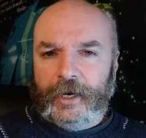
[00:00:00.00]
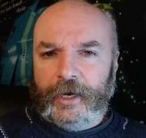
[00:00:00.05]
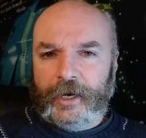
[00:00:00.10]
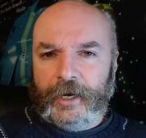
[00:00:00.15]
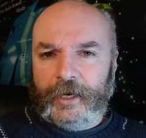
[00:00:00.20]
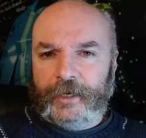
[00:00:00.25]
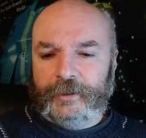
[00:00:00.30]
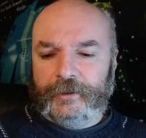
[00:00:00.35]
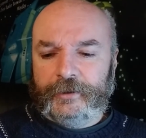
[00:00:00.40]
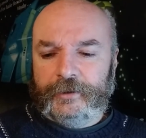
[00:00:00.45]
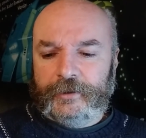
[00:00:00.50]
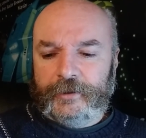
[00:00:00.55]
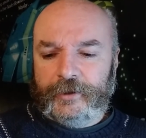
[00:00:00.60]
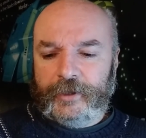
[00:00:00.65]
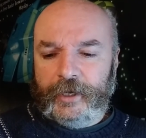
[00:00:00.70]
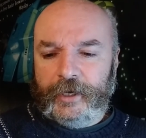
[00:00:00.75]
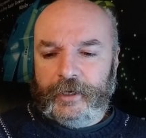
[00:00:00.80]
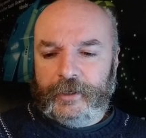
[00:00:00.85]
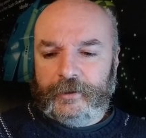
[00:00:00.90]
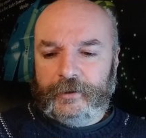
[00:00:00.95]
And
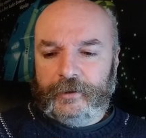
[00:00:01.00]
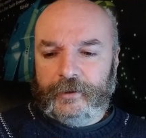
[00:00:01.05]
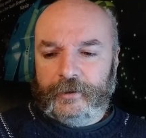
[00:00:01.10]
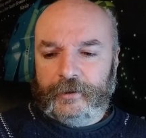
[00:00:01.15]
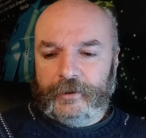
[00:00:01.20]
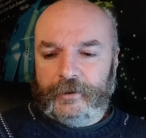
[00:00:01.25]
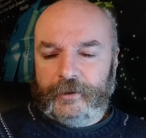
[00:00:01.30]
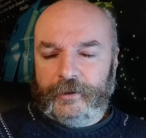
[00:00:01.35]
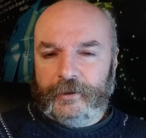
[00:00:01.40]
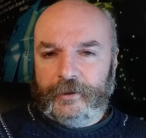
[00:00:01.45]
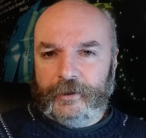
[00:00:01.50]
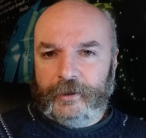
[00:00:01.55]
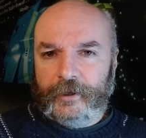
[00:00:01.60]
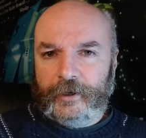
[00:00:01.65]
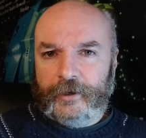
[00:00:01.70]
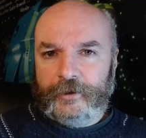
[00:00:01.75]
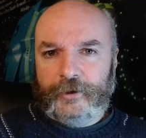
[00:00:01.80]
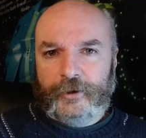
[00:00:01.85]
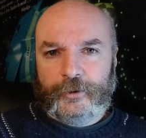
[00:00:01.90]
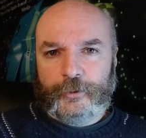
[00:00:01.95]
then
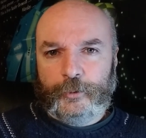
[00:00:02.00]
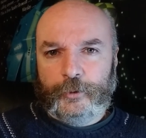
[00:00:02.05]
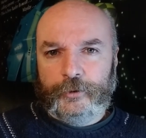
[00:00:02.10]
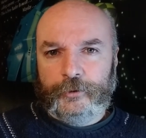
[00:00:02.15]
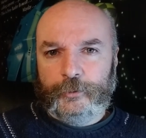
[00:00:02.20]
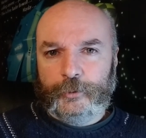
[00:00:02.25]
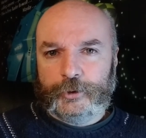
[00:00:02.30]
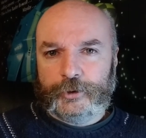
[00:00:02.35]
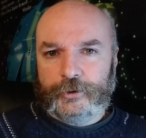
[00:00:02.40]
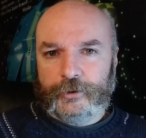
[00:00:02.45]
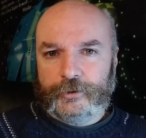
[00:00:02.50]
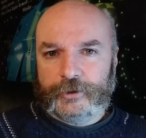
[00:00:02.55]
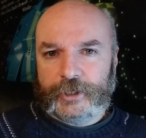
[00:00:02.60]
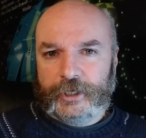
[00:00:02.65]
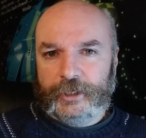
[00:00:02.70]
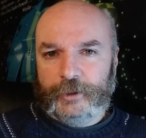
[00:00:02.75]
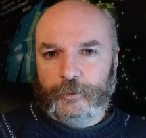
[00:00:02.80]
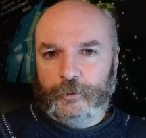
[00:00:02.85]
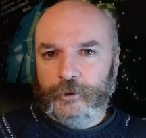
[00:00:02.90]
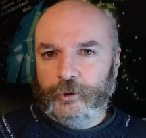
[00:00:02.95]
another one which will
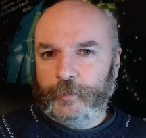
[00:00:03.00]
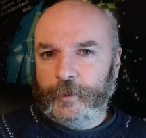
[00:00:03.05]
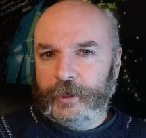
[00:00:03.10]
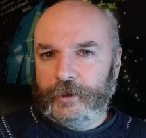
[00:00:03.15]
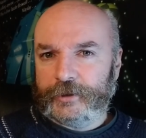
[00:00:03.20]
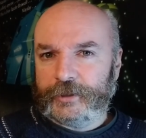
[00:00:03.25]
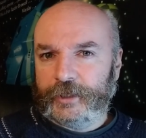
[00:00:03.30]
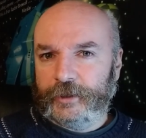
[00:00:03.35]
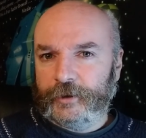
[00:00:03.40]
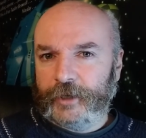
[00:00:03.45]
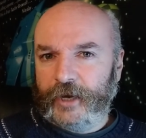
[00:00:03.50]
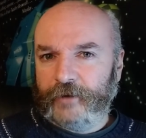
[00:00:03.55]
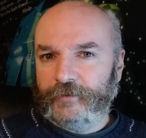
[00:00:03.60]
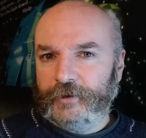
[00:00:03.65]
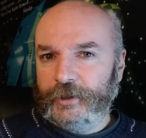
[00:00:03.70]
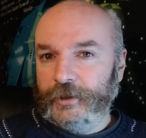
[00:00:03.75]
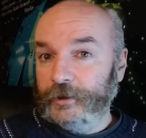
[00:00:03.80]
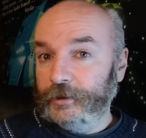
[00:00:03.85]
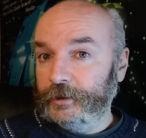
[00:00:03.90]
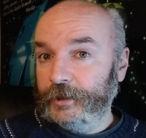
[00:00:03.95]
tell you all about how
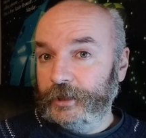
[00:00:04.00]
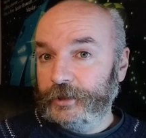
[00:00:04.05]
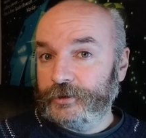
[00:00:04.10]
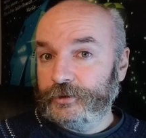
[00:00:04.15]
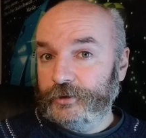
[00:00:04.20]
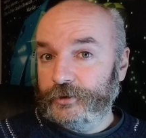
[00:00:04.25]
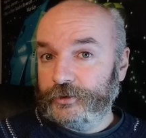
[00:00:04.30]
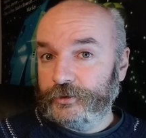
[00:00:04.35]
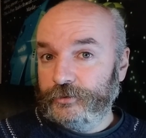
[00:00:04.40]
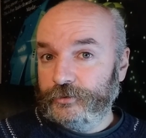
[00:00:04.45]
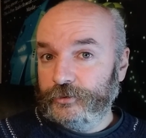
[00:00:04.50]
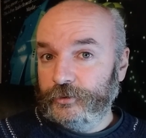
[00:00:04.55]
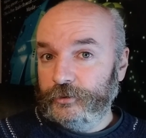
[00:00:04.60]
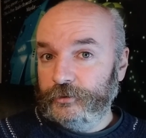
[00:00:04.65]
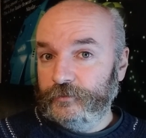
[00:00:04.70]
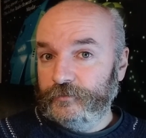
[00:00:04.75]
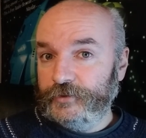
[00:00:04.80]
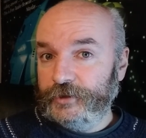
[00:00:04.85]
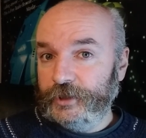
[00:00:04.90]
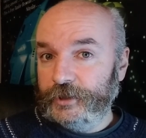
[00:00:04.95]
Gary Gygax lost
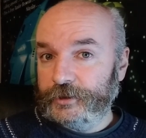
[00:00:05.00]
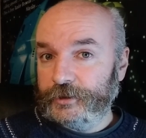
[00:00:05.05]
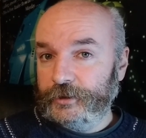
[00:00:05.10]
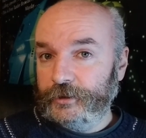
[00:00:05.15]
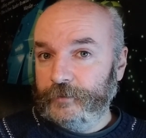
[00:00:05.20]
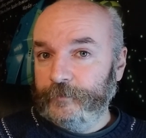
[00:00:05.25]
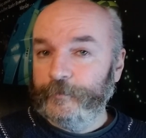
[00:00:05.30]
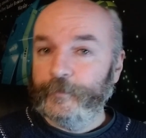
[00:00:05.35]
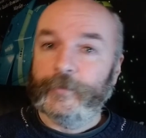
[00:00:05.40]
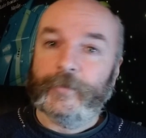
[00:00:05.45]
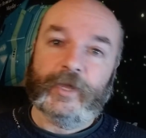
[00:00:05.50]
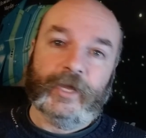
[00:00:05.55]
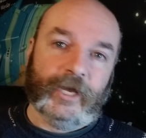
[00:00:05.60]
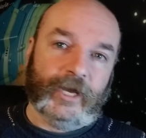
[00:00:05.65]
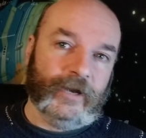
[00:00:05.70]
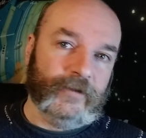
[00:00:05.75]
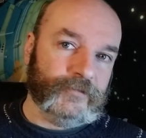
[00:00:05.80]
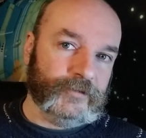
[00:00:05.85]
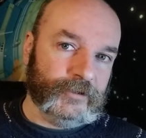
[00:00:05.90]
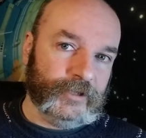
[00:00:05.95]
control of TSR.
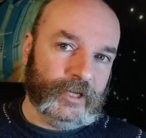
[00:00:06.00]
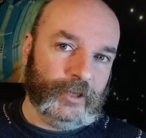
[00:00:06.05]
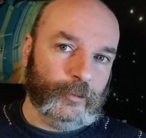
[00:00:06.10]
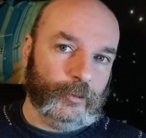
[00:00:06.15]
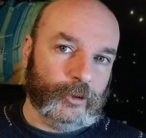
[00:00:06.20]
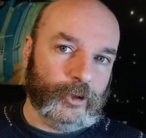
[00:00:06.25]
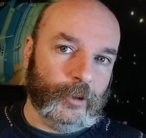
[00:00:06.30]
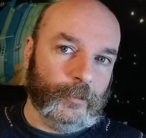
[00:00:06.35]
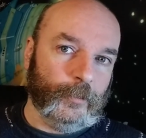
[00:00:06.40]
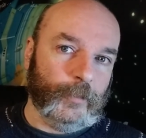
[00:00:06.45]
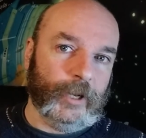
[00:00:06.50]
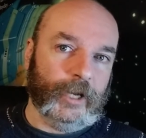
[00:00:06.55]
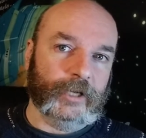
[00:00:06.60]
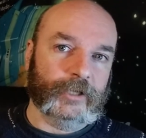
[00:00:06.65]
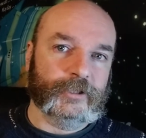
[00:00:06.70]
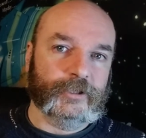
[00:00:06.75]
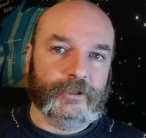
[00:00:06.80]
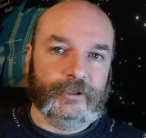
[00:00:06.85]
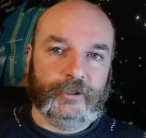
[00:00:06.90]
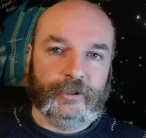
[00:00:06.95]
After that, we'll come
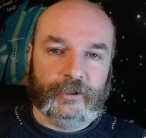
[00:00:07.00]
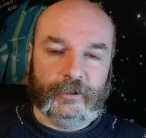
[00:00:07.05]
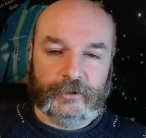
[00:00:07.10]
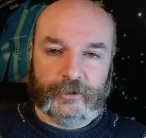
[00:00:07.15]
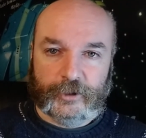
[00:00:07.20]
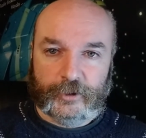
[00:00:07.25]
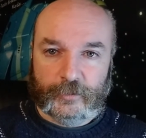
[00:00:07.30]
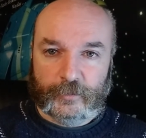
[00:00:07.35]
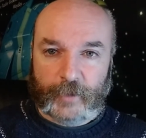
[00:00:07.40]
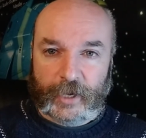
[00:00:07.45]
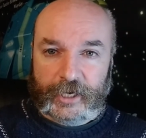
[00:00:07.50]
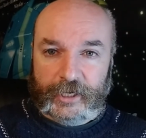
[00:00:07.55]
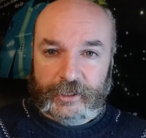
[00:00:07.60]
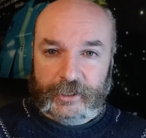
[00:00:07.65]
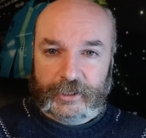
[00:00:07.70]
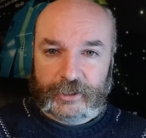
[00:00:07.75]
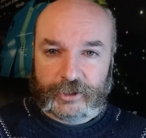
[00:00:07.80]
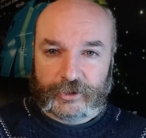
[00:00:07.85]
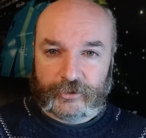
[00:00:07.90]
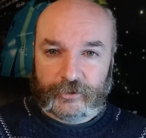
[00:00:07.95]
back to the main
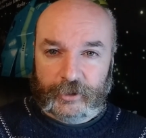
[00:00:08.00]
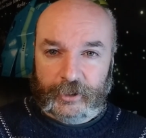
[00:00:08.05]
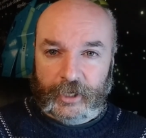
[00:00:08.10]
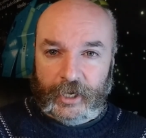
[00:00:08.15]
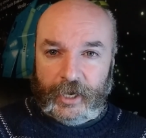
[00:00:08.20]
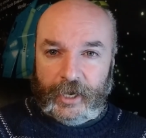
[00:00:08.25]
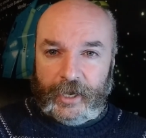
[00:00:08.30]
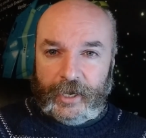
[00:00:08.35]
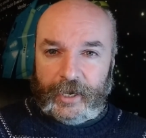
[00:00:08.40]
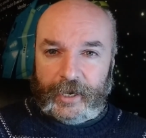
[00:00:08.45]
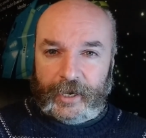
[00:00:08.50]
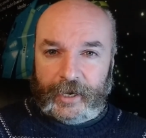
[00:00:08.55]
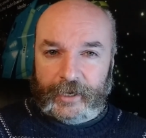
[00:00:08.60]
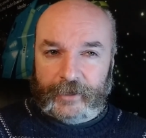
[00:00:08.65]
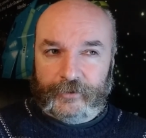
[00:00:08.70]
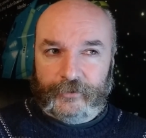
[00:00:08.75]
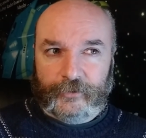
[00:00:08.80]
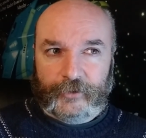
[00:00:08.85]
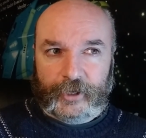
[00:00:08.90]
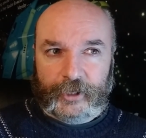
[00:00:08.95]
history,
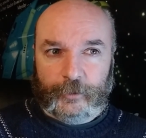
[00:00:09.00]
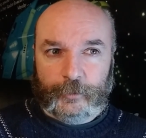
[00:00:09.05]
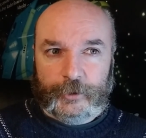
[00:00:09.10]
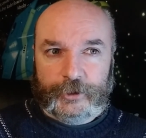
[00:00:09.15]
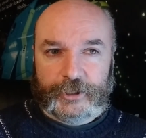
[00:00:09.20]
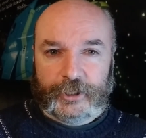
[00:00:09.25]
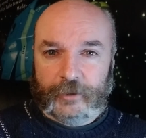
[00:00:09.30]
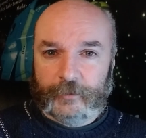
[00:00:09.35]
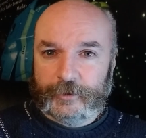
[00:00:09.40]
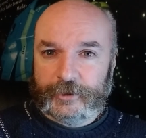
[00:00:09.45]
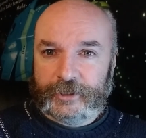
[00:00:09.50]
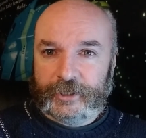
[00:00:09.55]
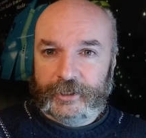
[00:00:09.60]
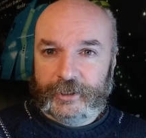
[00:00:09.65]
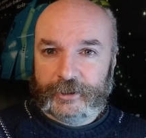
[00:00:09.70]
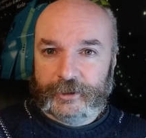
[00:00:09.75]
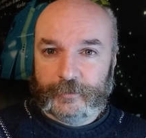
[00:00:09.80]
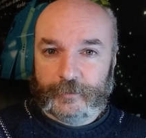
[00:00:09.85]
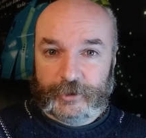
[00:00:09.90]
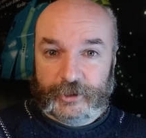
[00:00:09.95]
and that'll be time to
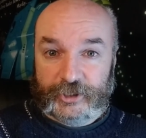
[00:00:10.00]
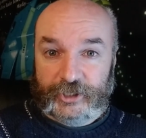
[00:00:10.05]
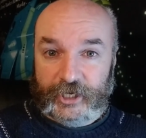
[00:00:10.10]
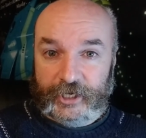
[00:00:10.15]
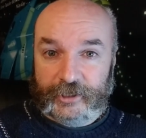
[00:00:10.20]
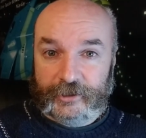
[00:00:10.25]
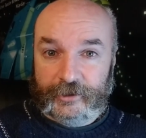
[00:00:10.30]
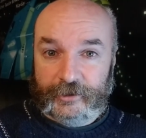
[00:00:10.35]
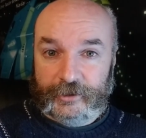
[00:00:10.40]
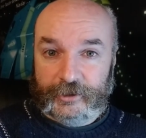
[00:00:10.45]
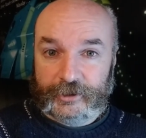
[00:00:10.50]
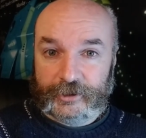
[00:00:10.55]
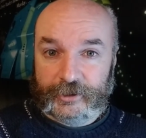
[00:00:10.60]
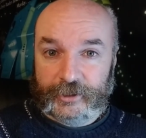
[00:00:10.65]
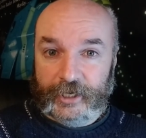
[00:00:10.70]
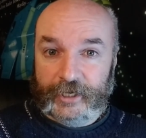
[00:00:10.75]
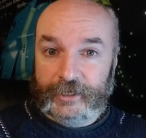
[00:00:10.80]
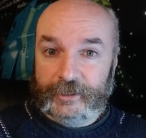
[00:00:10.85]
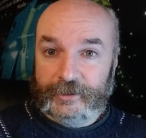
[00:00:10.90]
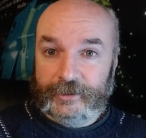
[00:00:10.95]
take us up to 2nd
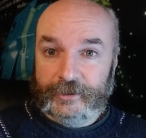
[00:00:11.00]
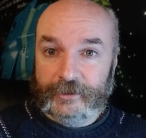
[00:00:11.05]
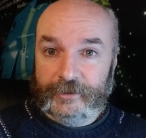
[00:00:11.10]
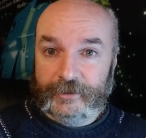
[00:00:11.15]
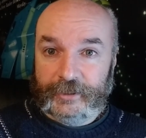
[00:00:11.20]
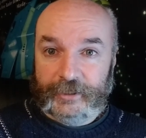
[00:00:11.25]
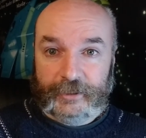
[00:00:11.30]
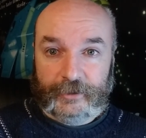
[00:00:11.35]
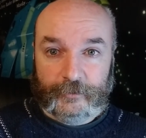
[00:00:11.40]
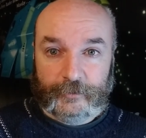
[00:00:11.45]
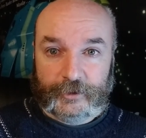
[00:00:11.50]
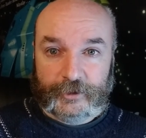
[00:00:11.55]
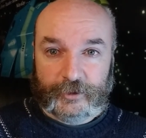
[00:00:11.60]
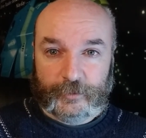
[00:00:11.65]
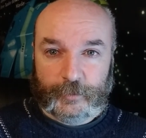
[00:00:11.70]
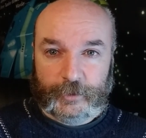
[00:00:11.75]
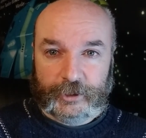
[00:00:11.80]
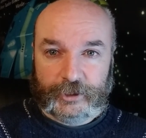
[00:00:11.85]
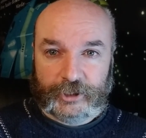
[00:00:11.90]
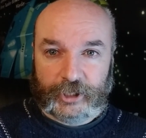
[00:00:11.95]
edition AD&D, which is
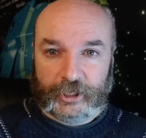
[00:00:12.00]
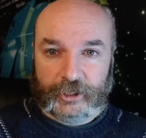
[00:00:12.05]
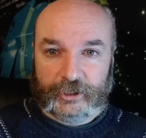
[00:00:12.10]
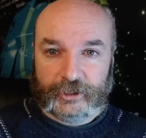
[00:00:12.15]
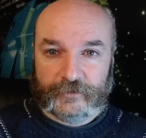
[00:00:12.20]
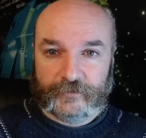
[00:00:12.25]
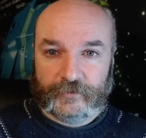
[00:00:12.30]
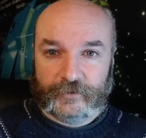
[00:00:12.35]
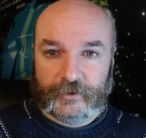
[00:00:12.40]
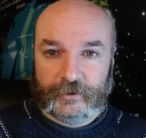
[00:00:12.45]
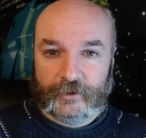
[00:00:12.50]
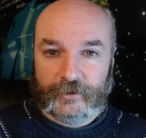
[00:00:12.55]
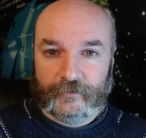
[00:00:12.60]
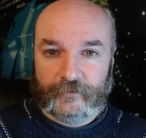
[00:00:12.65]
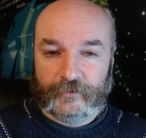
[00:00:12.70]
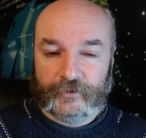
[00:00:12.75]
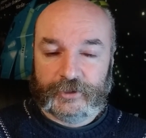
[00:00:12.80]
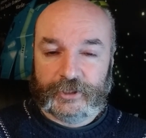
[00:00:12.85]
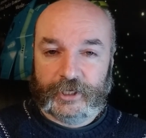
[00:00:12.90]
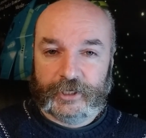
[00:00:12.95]
a big change for
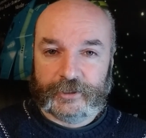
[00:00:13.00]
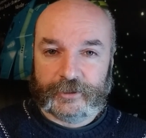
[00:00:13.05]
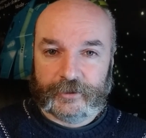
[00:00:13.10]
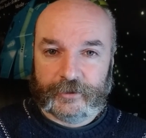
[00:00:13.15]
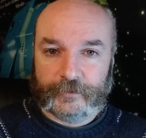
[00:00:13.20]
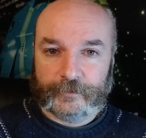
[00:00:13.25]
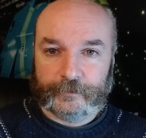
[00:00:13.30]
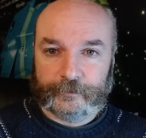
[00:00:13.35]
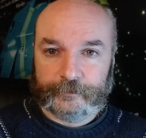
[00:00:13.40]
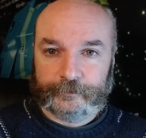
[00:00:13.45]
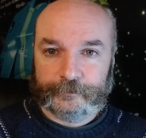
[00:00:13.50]
TSR.